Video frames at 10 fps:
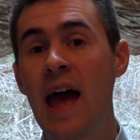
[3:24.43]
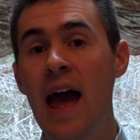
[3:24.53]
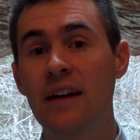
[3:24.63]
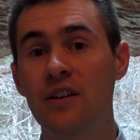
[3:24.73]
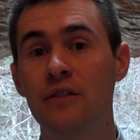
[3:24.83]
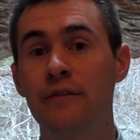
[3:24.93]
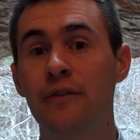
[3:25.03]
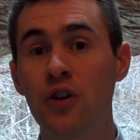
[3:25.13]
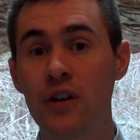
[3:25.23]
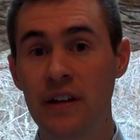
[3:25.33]
and
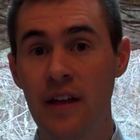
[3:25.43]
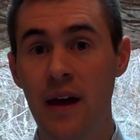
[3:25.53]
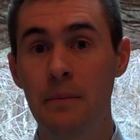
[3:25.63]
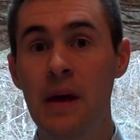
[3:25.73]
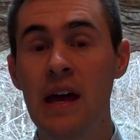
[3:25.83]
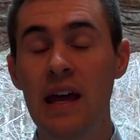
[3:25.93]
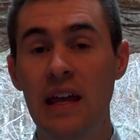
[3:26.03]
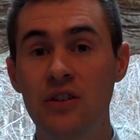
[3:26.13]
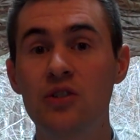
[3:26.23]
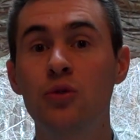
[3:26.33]
converting them
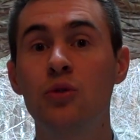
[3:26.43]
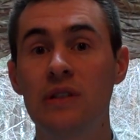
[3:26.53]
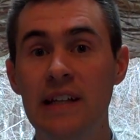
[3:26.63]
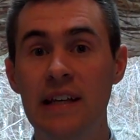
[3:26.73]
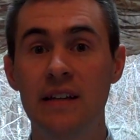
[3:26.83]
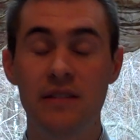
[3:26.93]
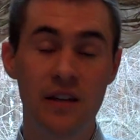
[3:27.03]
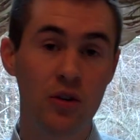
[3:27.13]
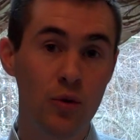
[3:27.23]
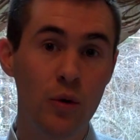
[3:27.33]
into leads
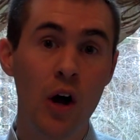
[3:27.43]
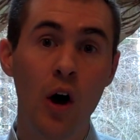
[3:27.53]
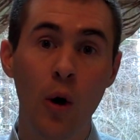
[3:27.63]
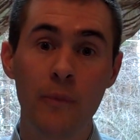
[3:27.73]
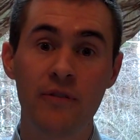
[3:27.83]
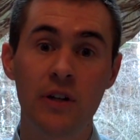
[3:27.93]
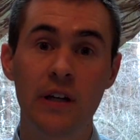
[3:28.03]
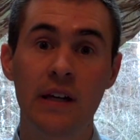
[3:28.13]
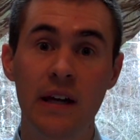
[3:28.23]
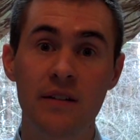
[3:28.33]
that you
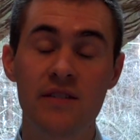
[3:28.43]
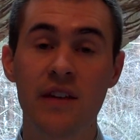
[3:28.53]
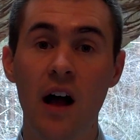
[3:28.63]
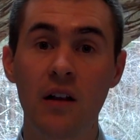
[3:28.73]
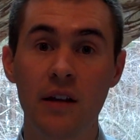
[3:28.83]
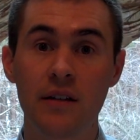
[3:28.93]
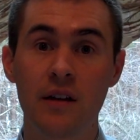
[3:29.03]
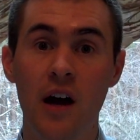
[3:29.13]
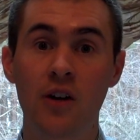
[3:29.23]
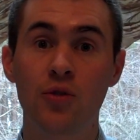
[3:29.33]
hopefully can sell
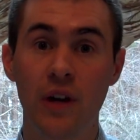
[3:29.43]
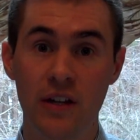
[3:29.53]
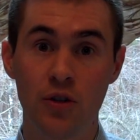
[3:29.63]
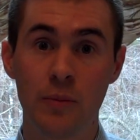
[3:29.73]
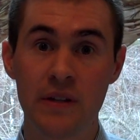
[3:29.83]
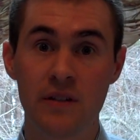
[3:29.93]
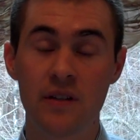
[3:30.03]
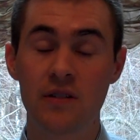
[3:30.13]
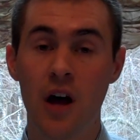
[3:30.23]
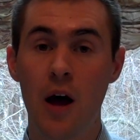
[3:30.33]
and create new
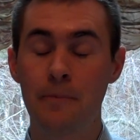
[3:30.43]
business.